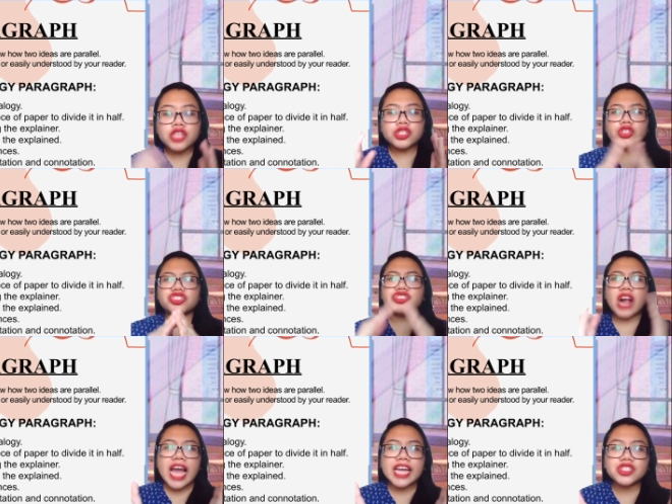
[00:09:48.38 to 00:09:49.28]
So
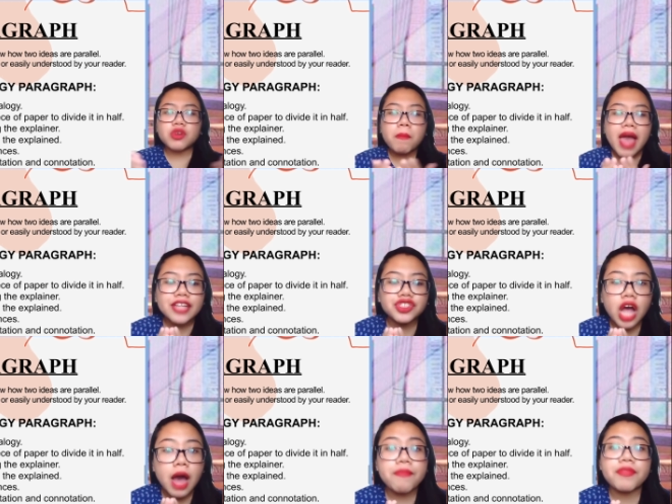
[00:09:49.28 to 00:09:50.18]
try to
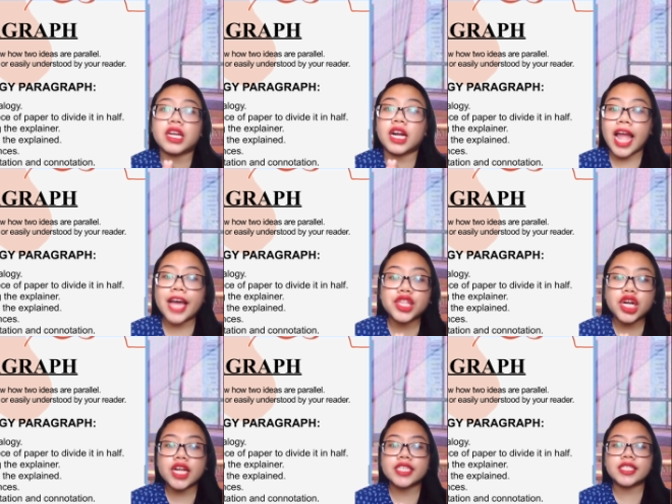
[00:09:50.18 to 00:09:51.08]
match up the
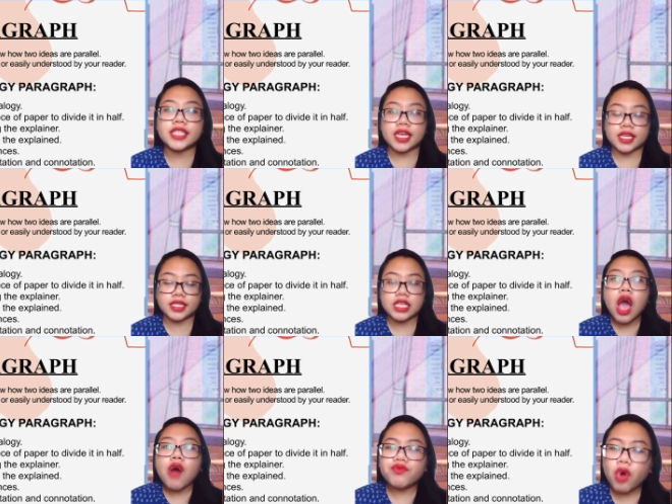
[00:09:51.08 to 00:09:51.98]
characteristics.
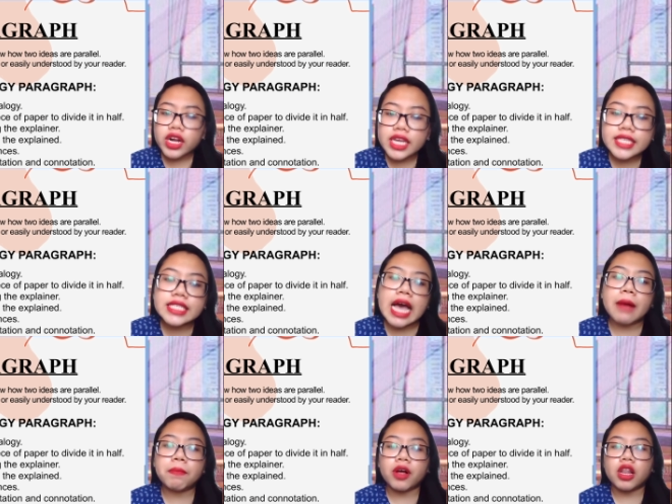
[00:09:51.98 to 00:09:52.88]
For
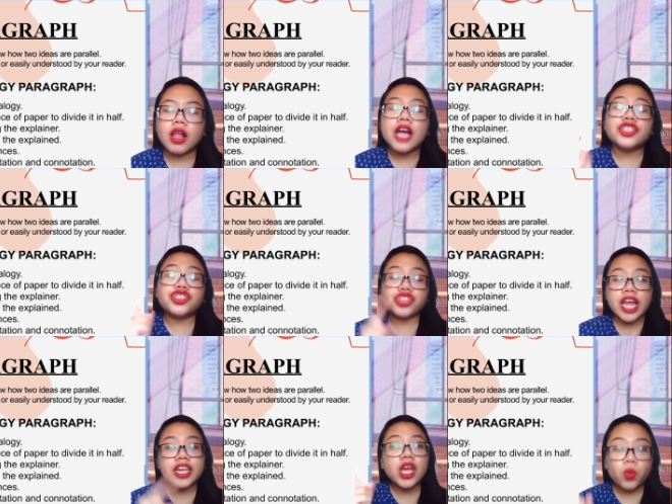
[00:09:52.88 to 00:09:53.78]
example,
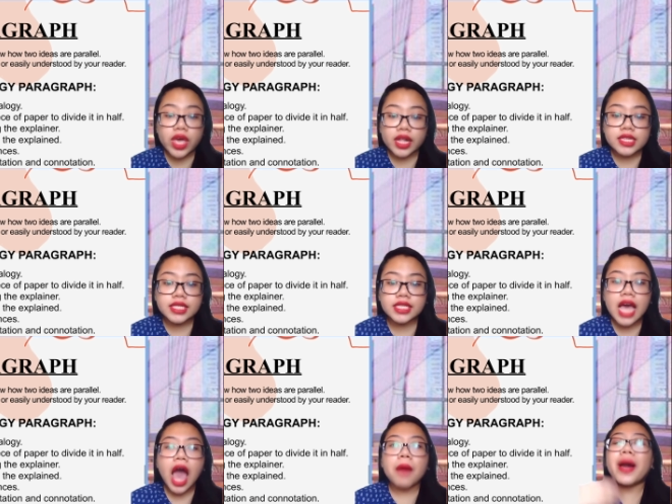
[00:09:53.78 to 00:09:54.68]
training wheels
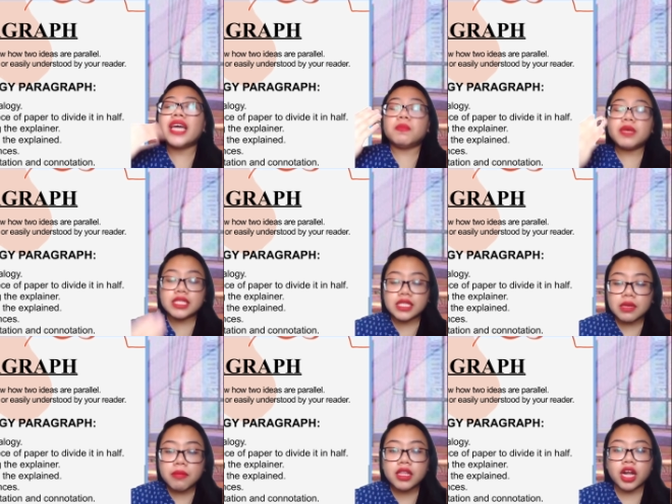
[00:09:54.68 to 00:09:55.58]
might be
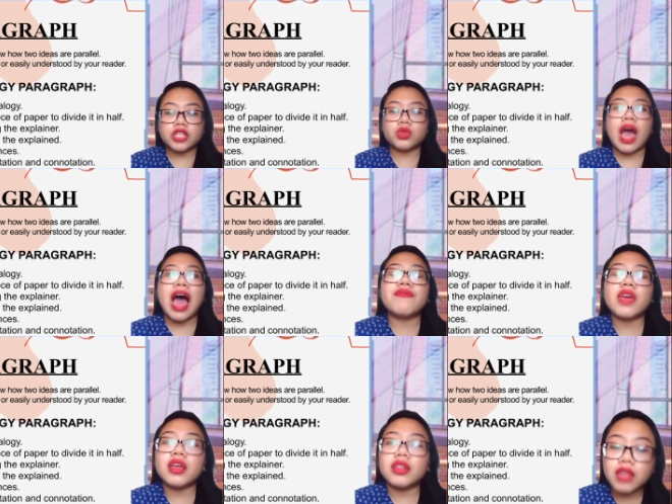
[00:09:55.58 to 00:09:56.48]
similar to
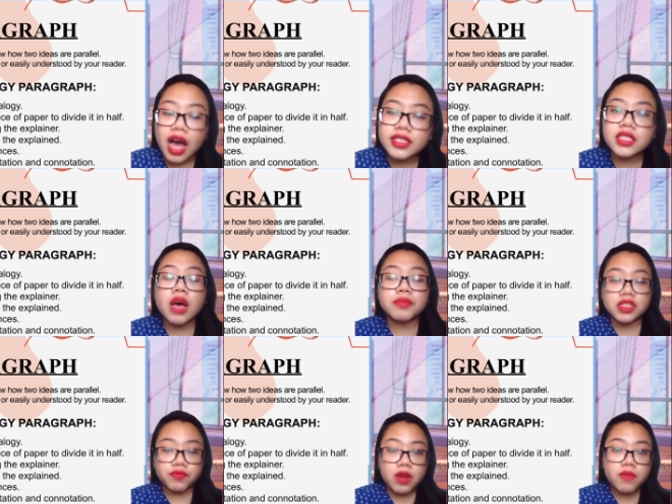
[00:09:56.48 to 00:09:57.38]
having lots of
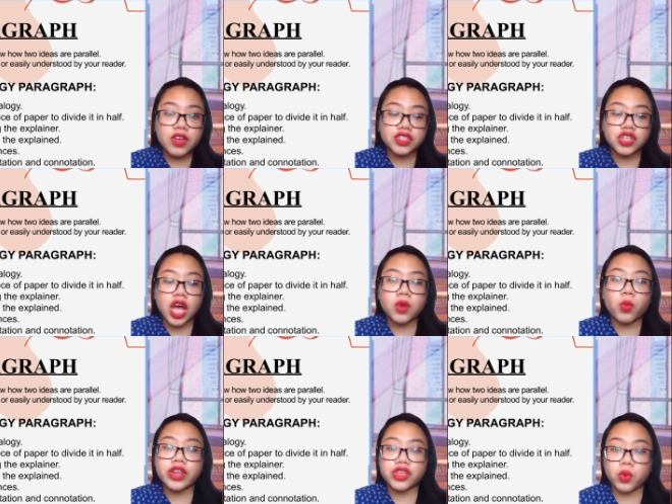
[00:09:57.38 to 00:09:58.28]
supervision
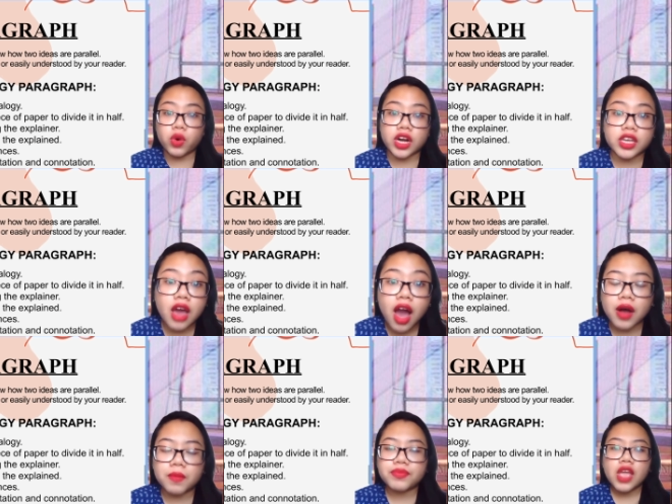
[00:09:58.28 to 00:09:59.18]
when you are
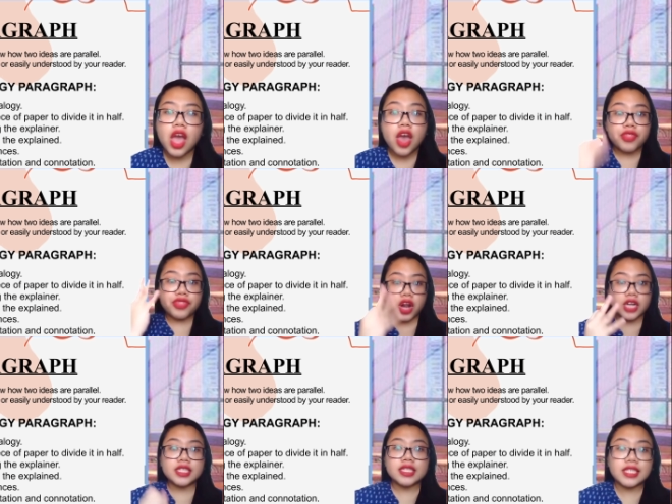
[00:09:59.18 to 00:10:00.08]
young.
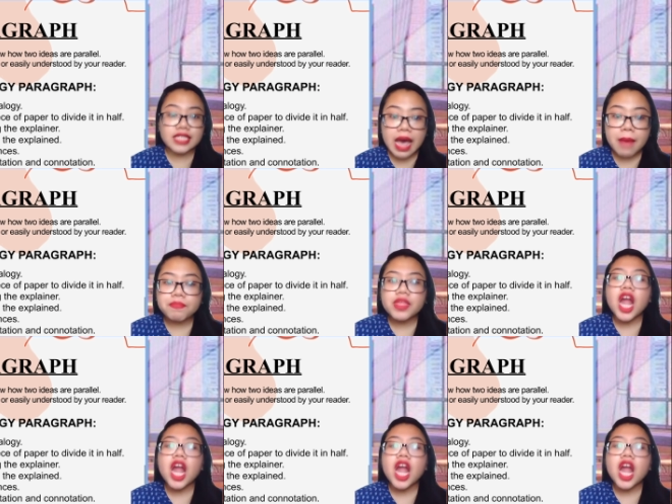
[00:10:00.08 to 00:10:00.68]
Third step,